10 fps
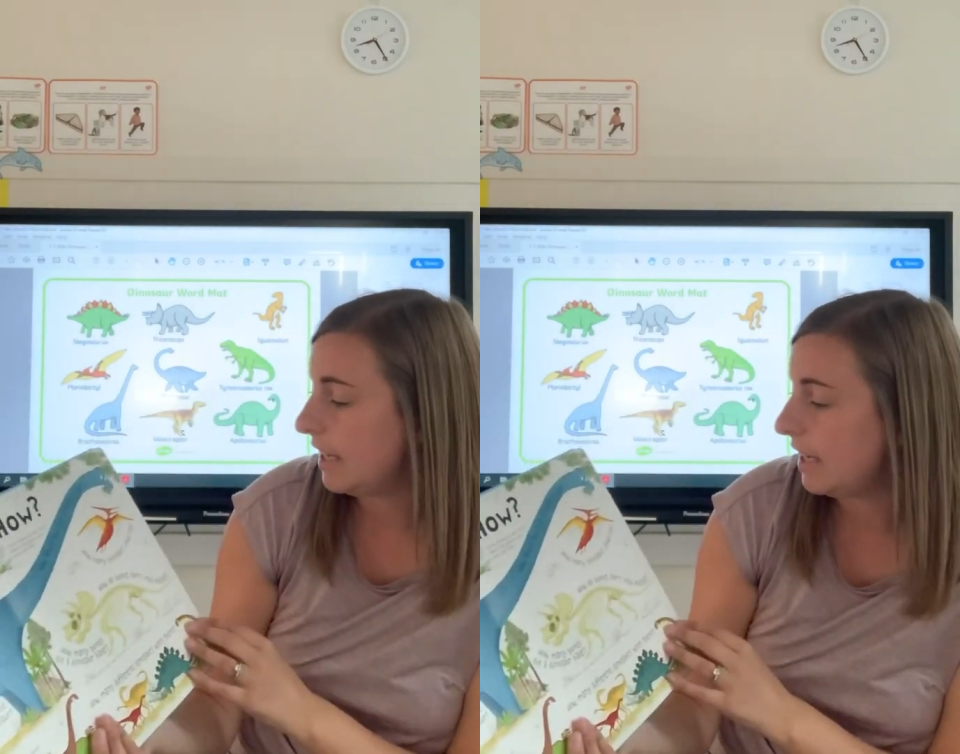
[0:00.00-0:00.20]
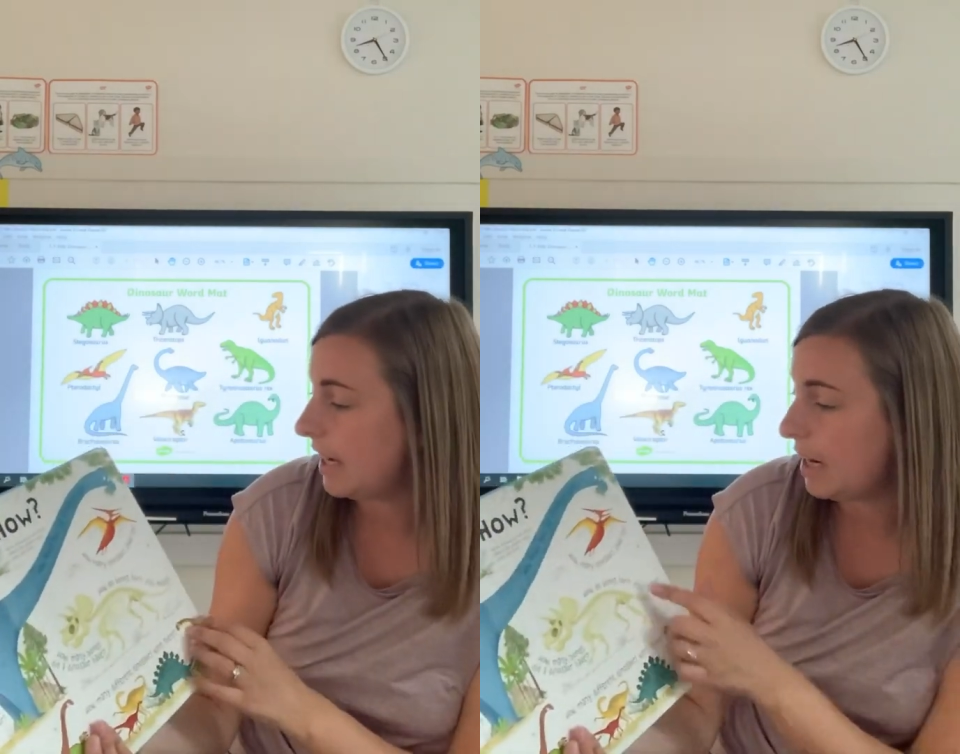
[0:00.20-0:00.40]

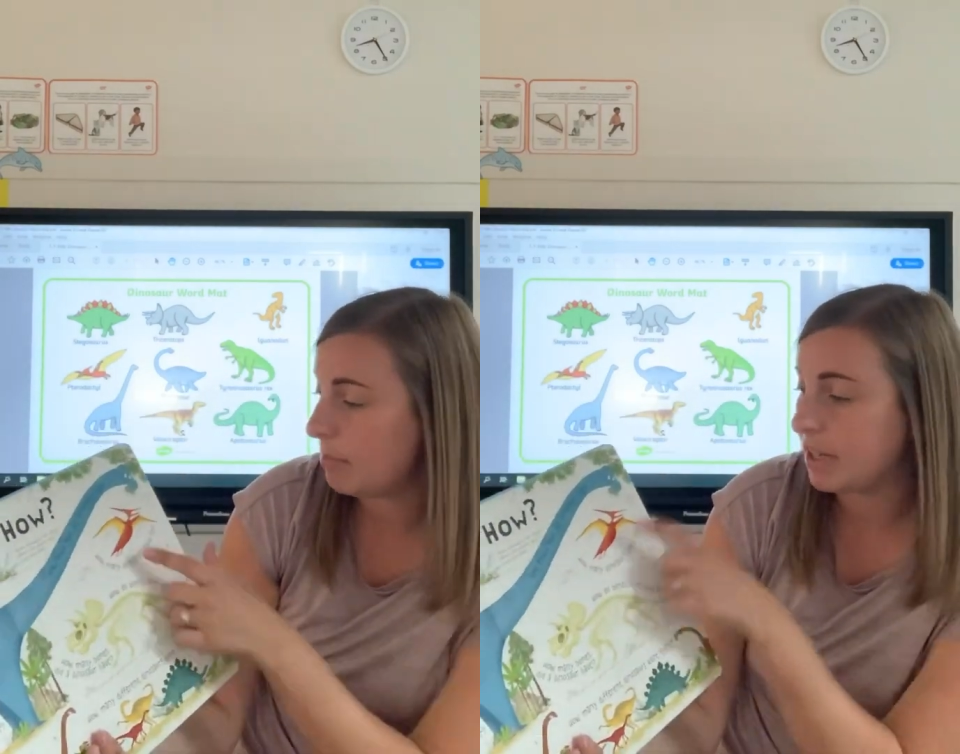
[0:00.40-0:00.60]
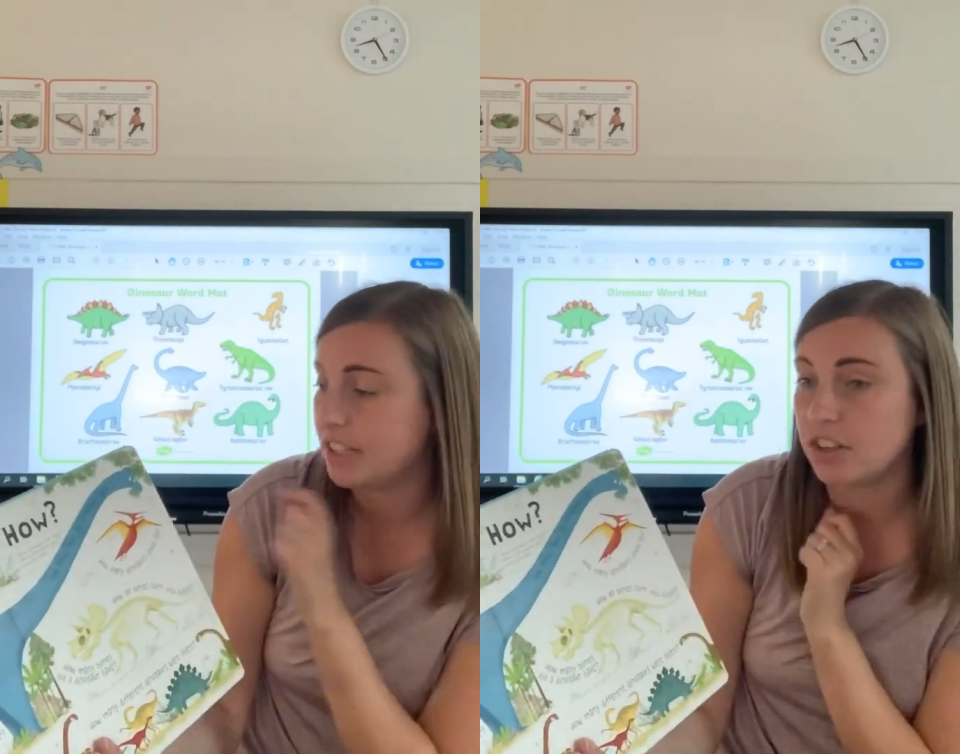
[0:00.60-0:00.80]
How
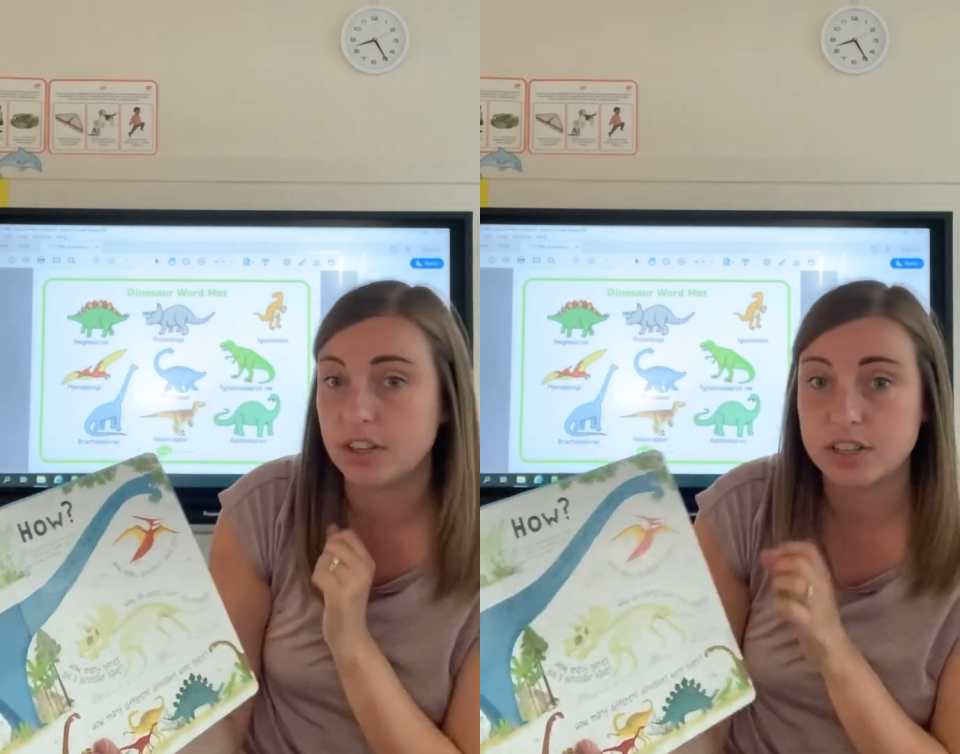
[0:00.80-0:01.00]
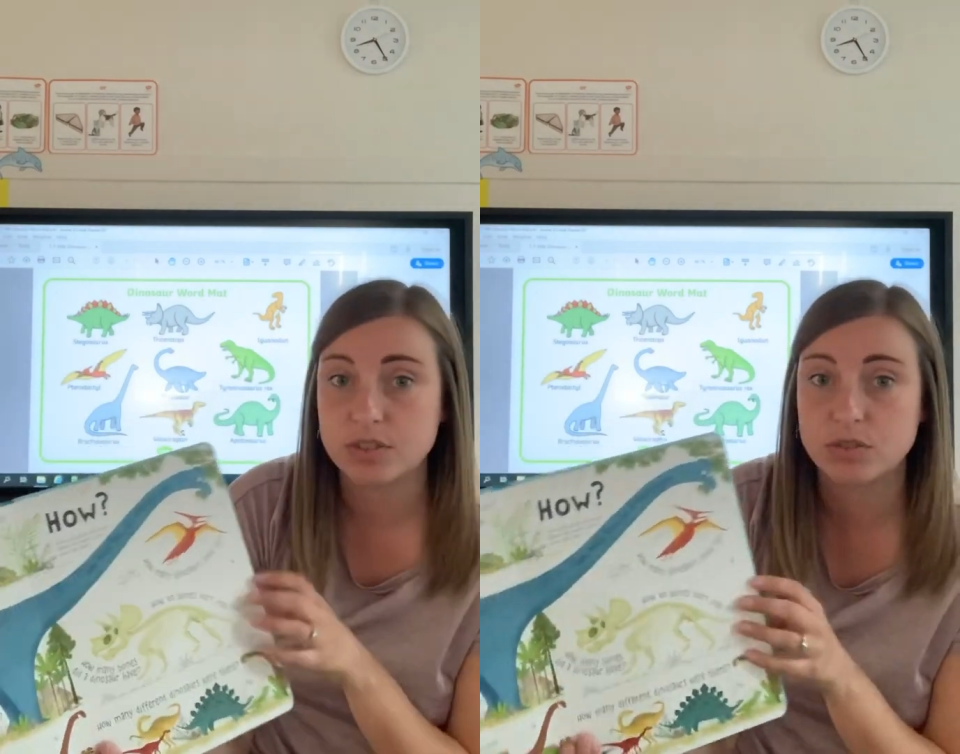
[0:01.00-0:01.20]
many
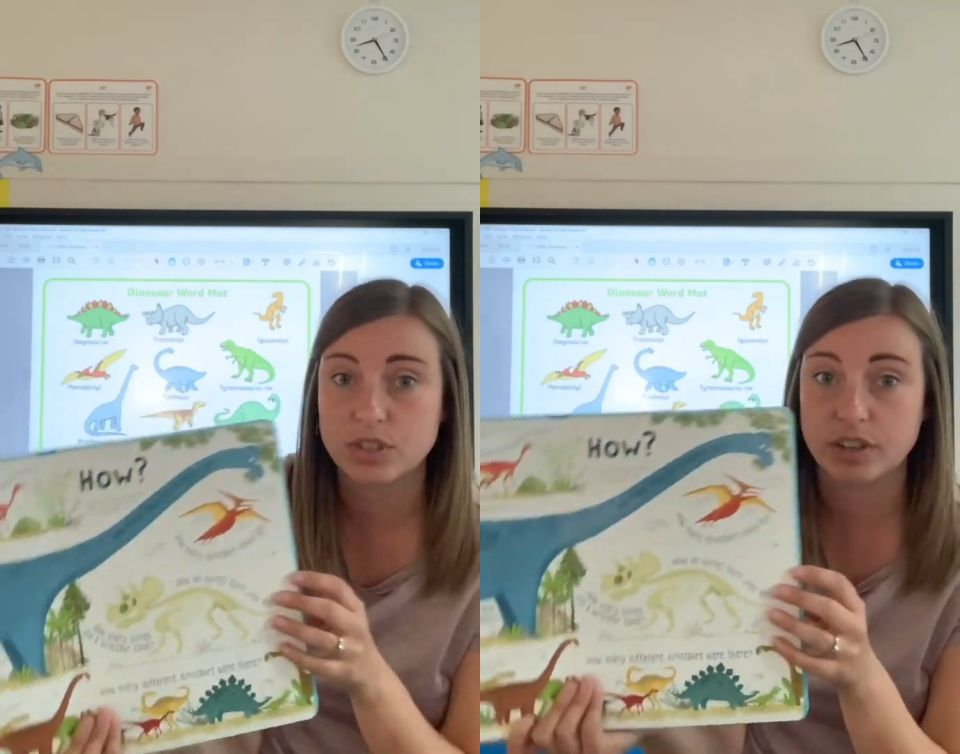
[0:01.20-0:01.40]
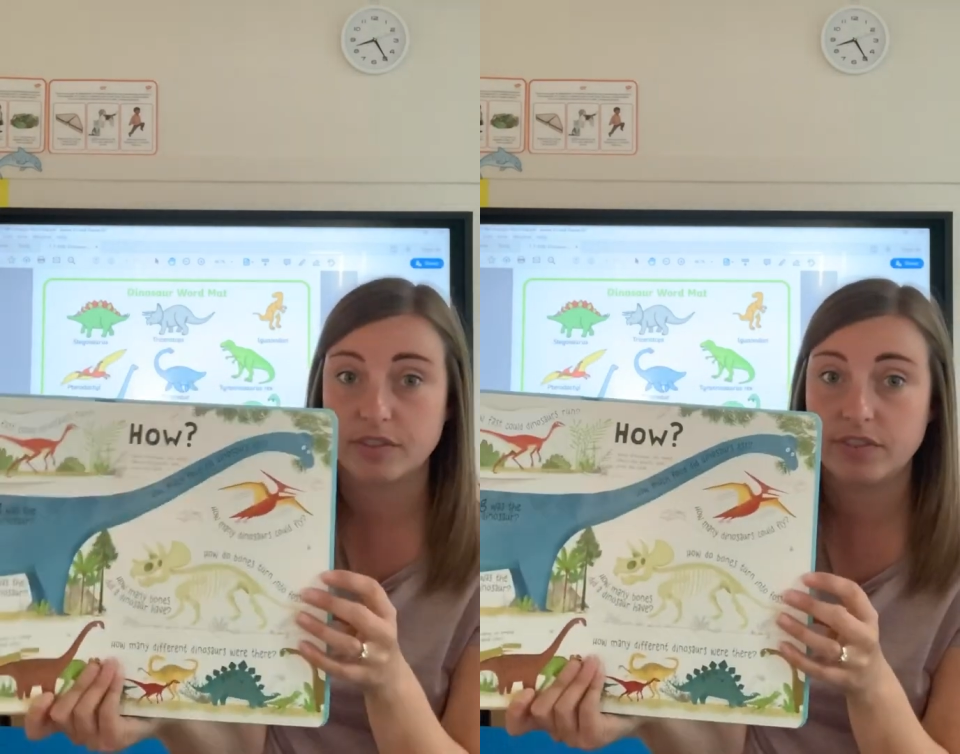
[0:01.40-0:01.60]
dinosaurs
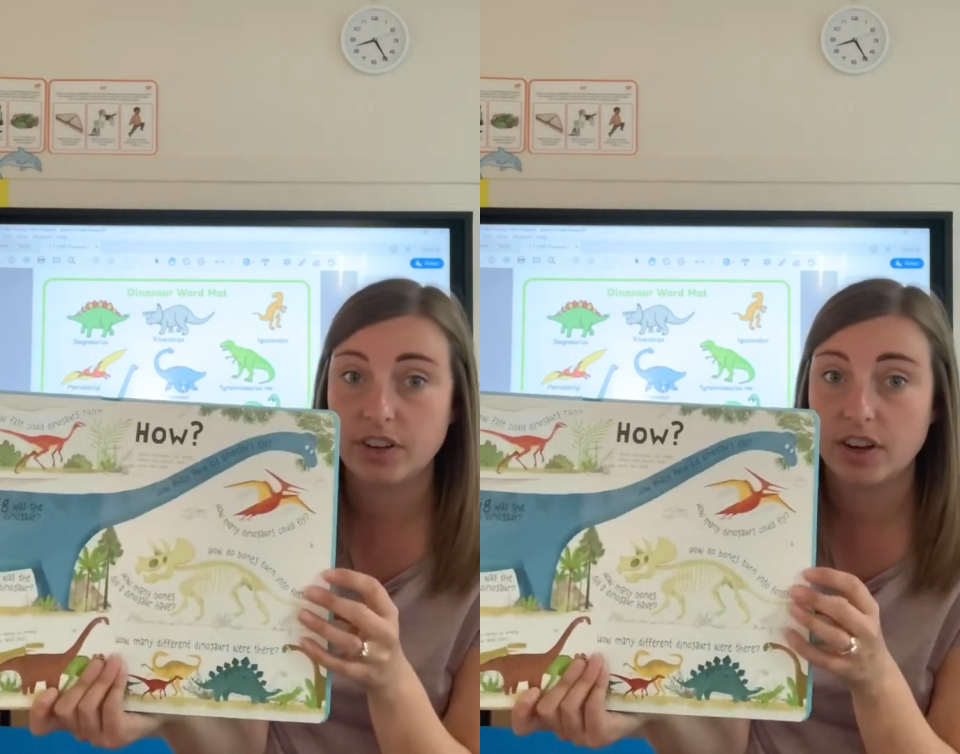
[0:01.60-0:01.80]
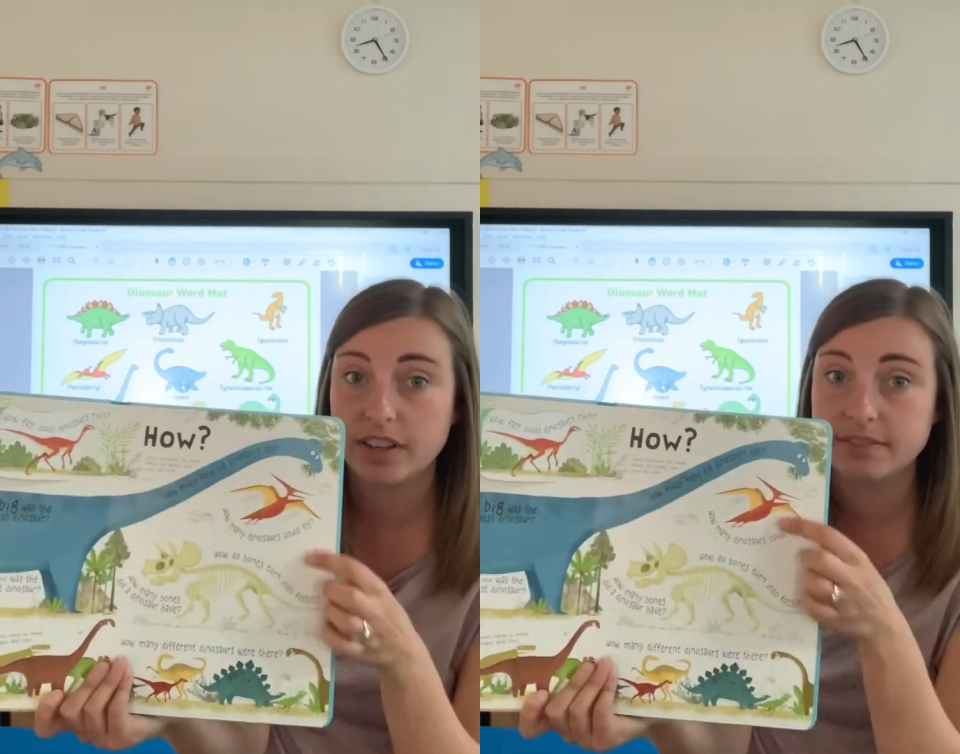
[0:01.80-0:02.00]
could
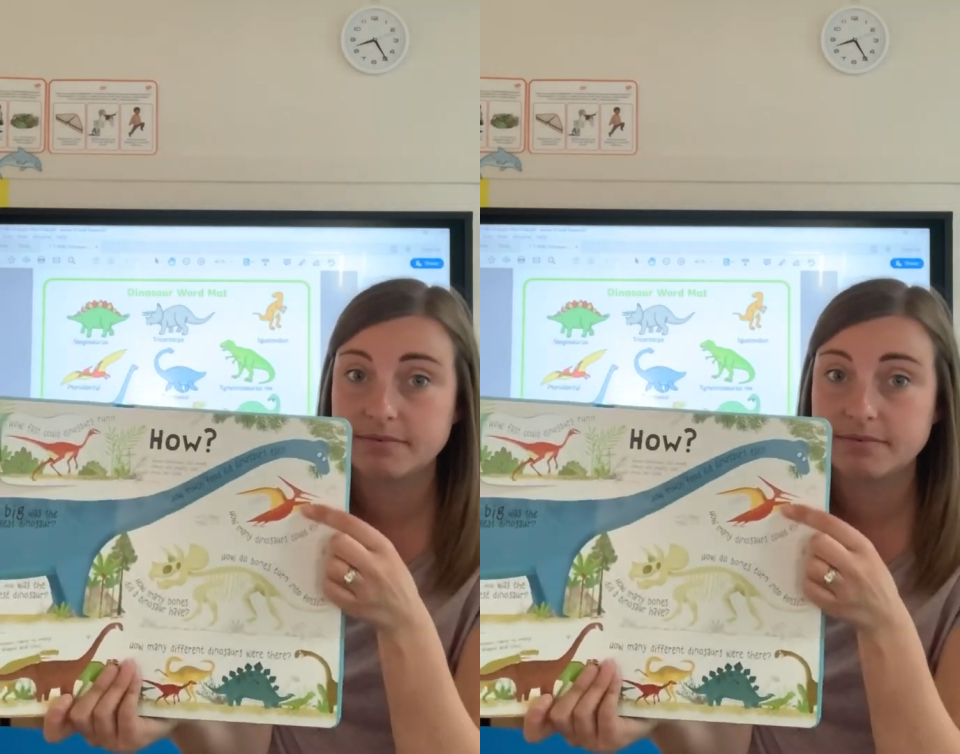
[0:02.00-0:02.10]
fly?